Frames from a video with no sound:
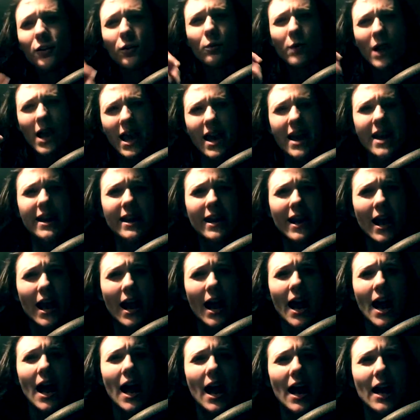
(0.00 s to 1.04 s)
the way,
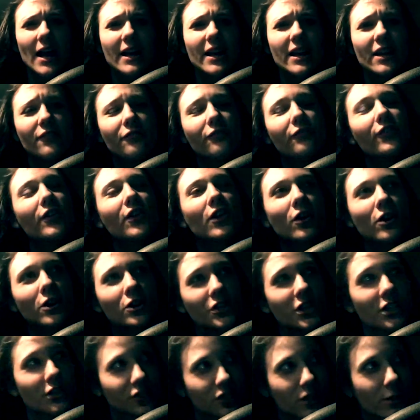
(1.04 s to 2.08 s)
if
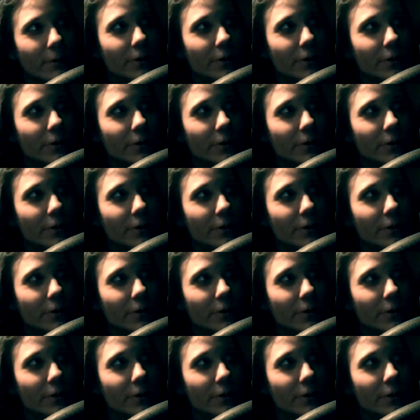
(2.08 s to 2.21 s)
Kirsch has so